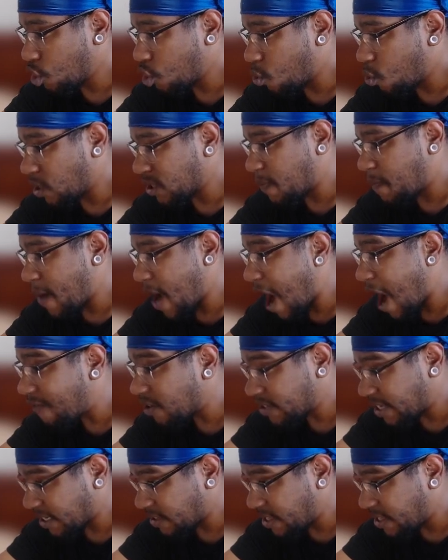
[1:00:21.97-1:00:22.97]
was a powerful
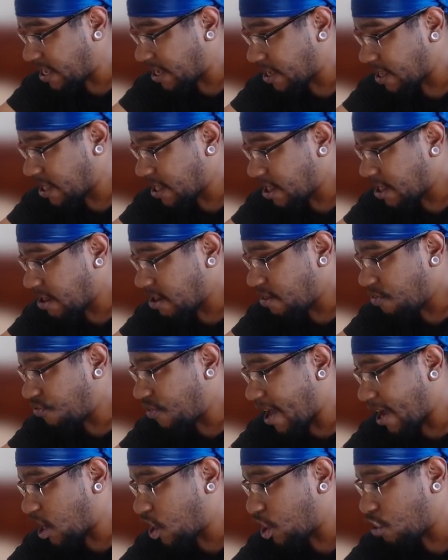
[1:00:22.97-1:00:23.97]
technique
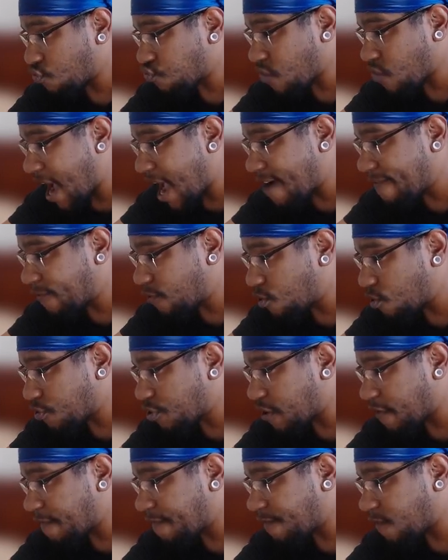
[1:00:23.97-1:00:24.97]
that could rival
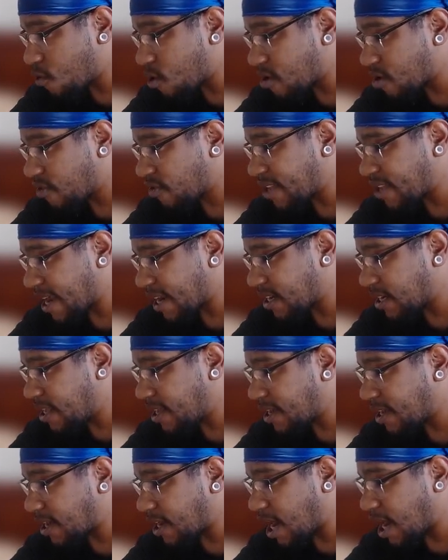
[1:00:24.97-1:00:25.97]
the fourth
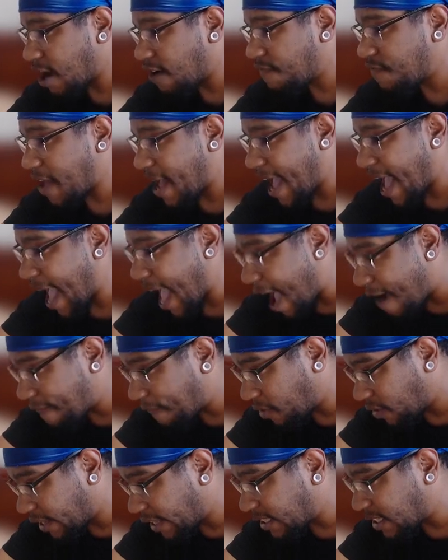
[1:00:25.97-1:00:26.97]
technique of the
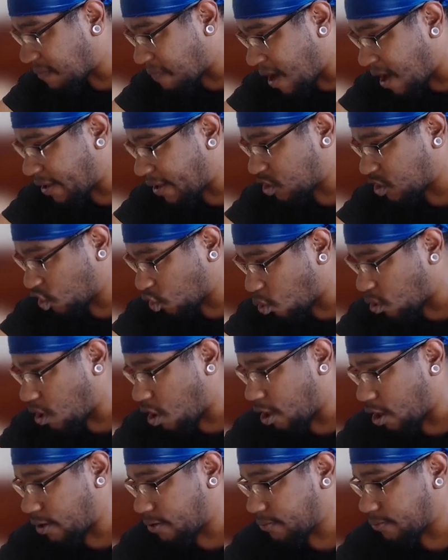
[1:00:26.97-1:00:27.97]
heavenly demonic sword
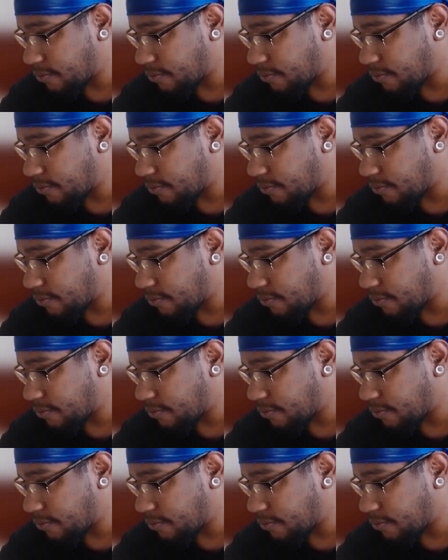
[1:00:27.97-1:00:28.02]
art.